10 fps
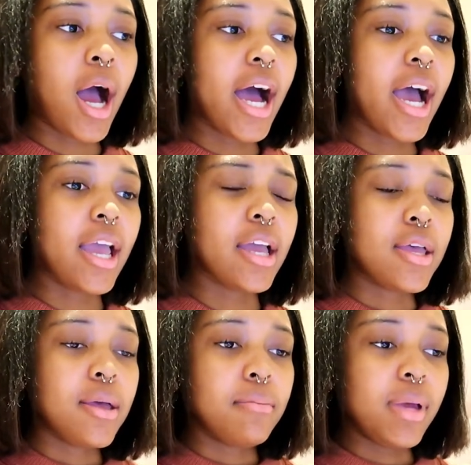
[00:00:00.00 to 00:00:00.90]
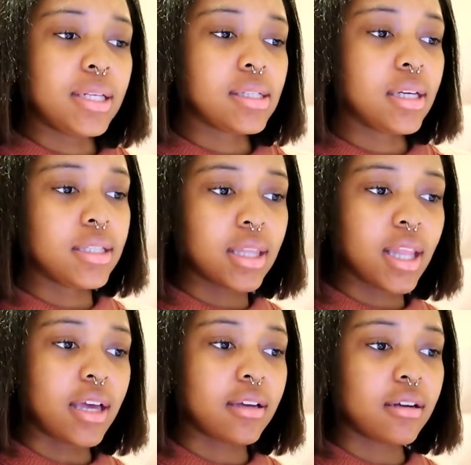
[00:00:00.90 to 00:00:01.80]
I basically did,
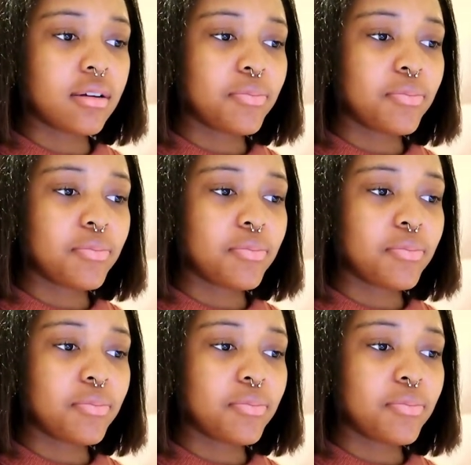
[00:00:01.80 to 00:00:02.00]
like,